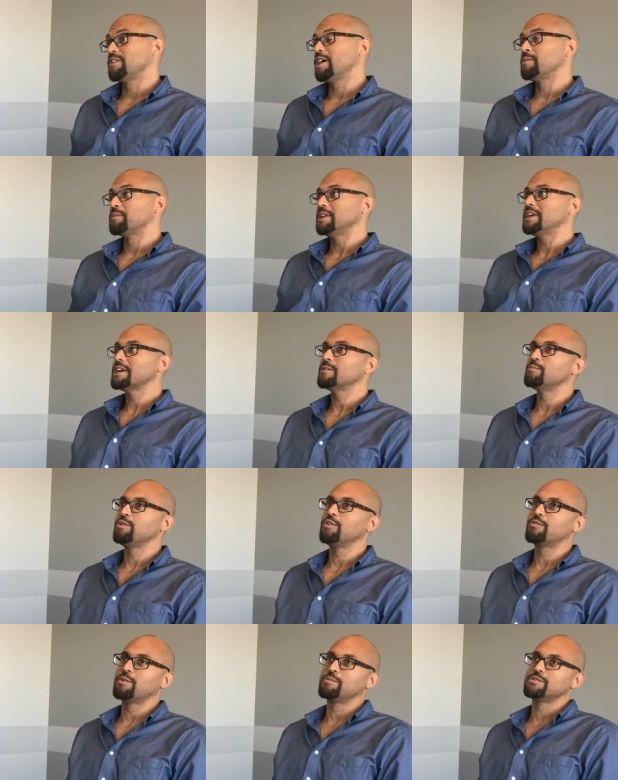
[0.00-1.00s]
development, he can
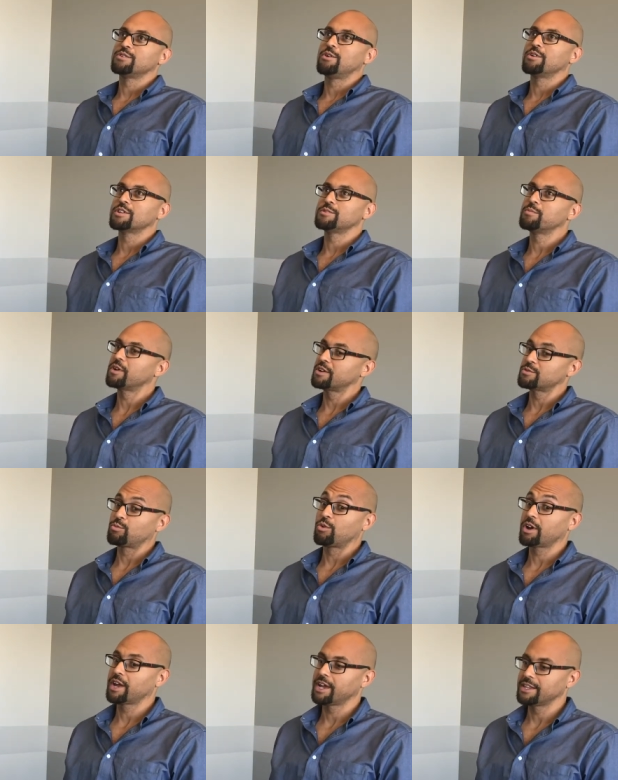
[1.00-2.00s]
pull from his own experience
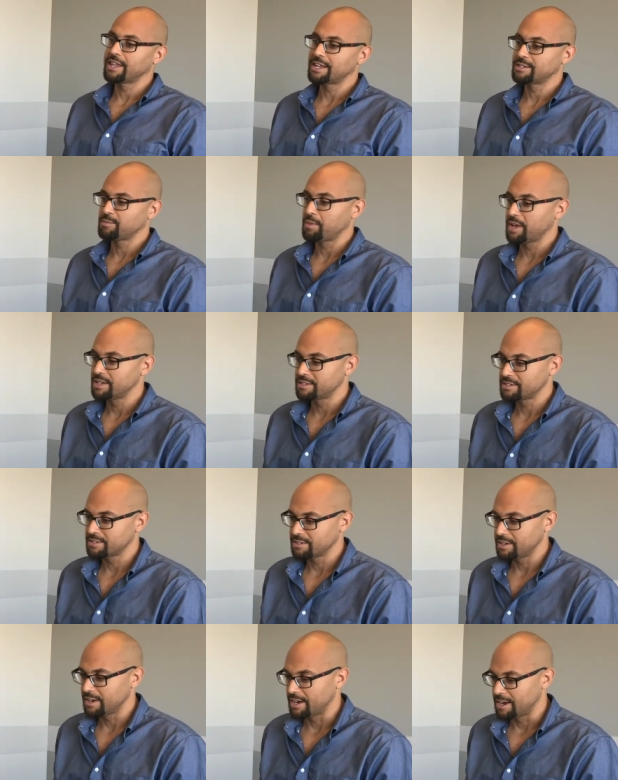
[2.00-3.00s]
working in that
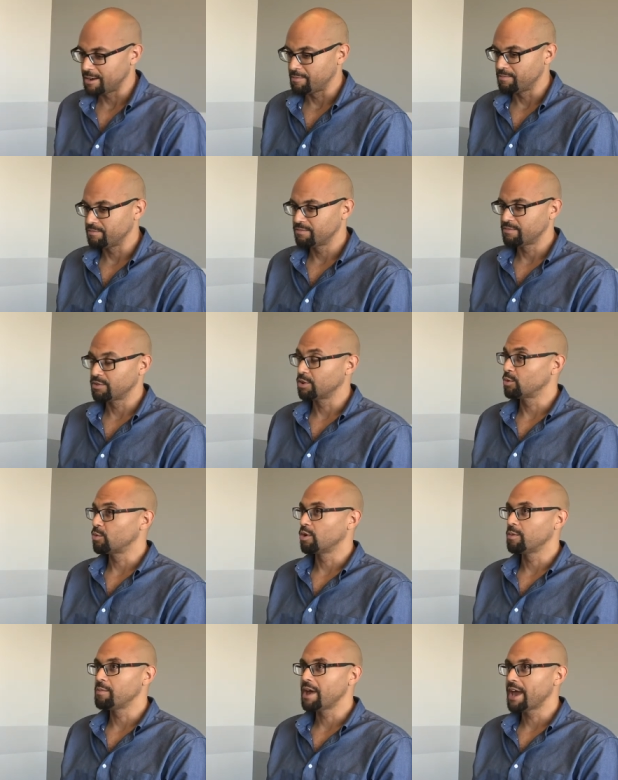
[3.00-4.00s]
space um, for the
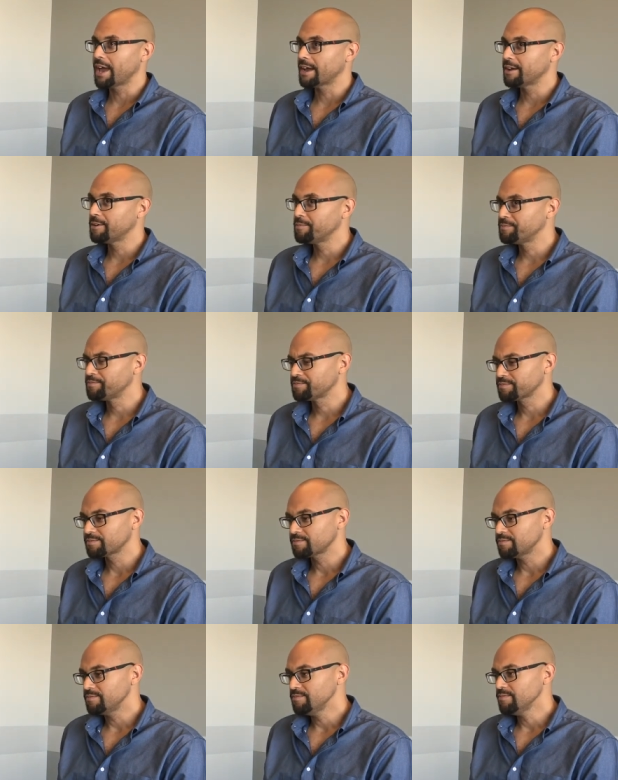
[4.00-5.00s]
World Bank,
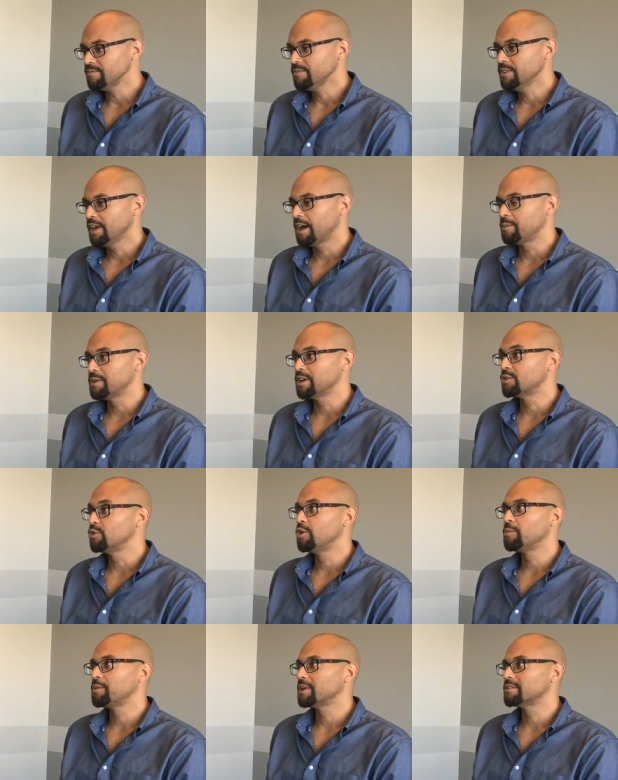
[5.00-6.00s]
um, he
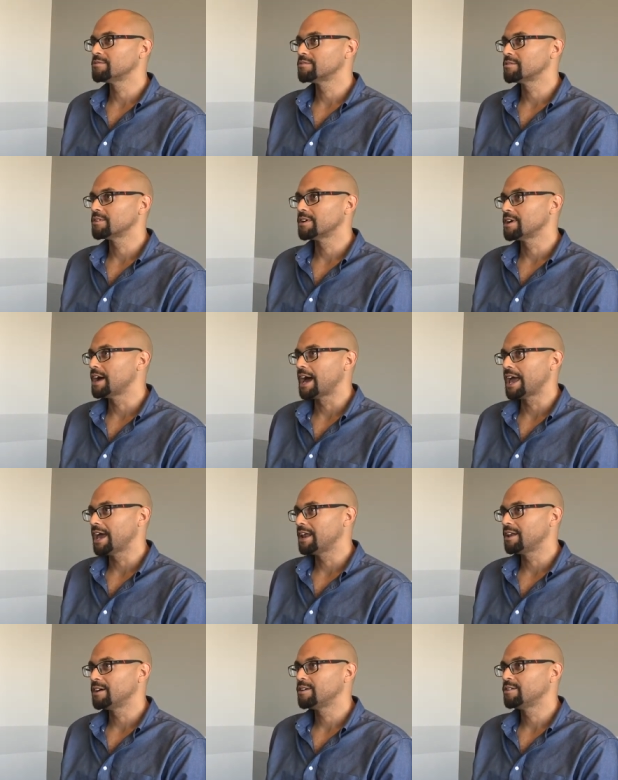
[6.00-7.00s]
grew up in
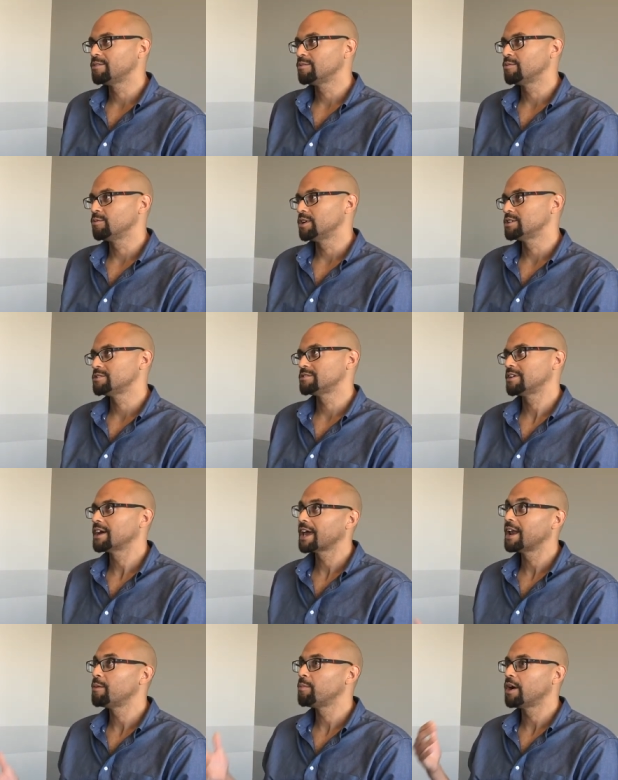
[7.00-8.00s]
Guyana, which,
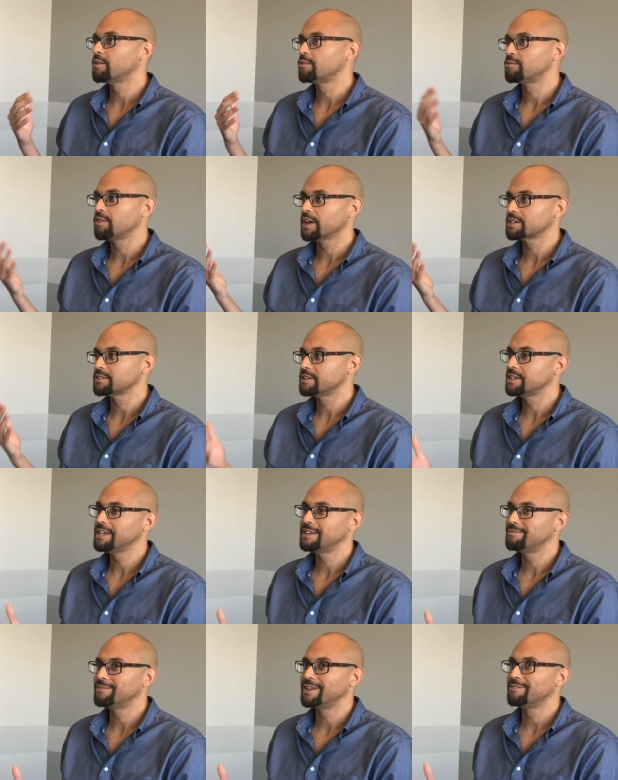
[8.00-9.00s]
again, upon reflection,
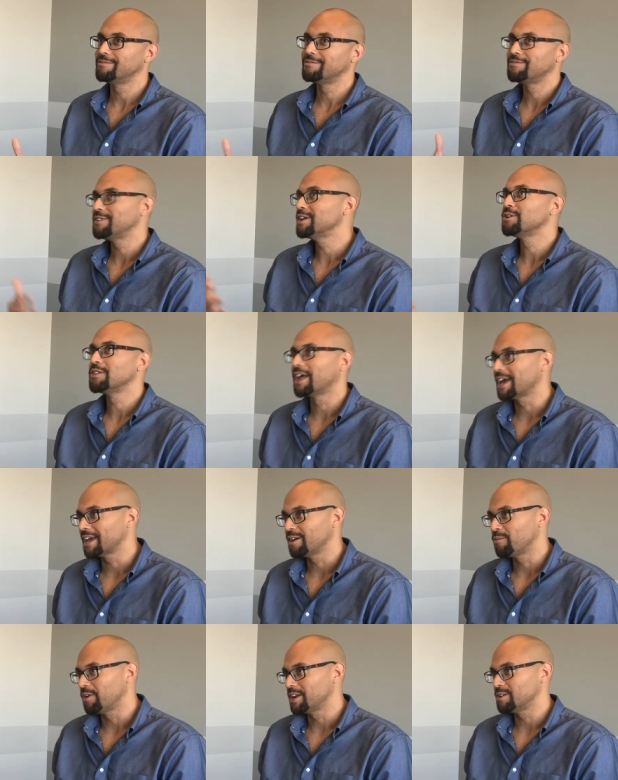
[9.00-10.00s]
he didn't feel like
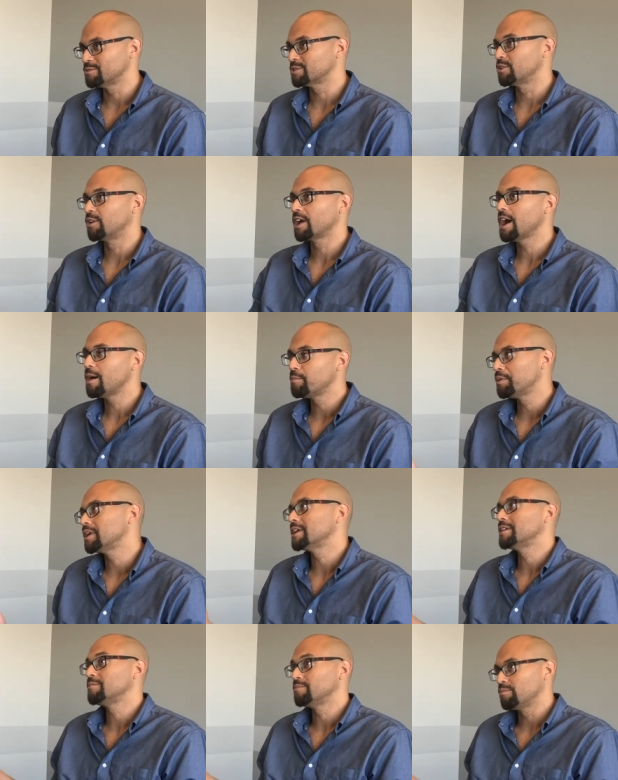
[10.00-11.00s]
it when he was growing up,
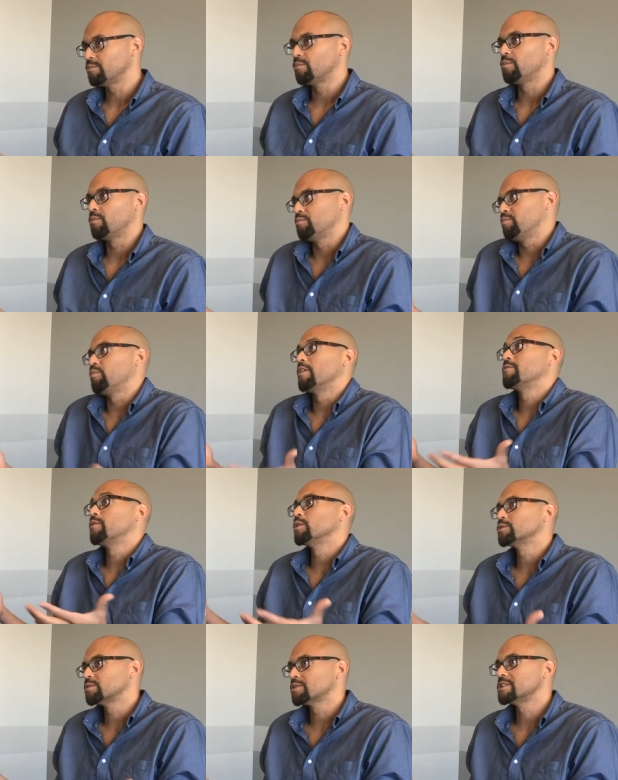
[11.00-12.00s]
but in what
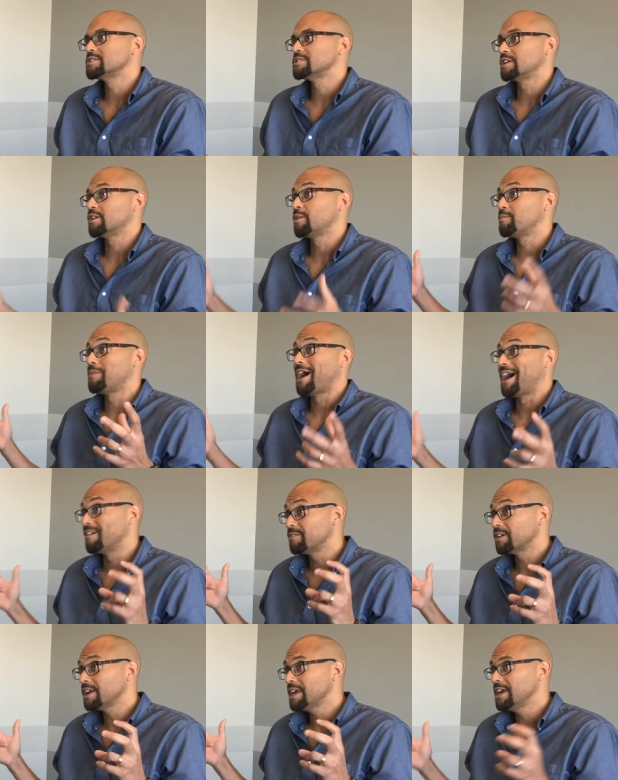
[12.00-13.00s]
folks would consider
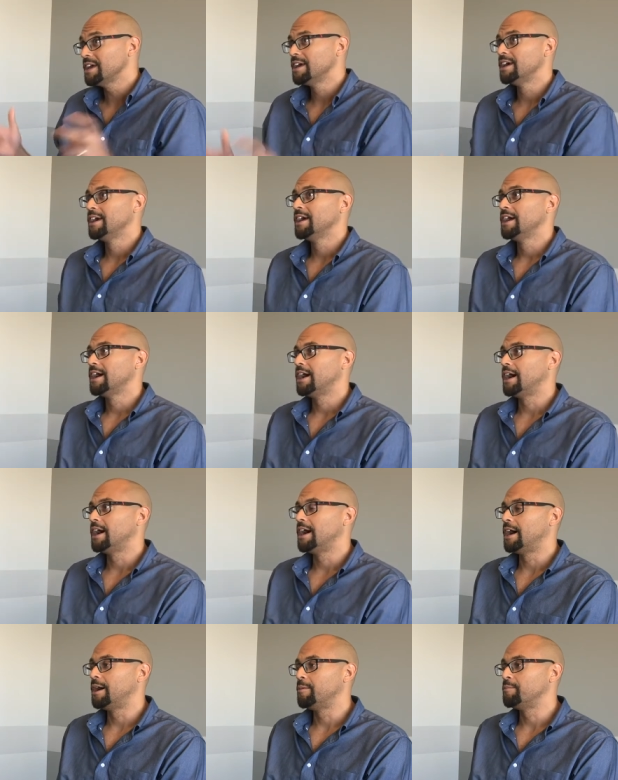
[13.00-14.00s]
poverty.
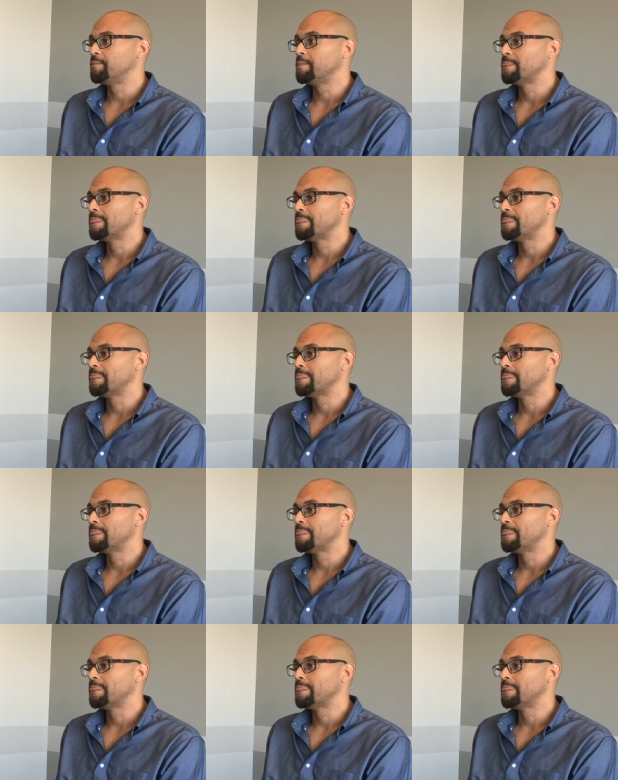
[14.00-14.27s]
Um,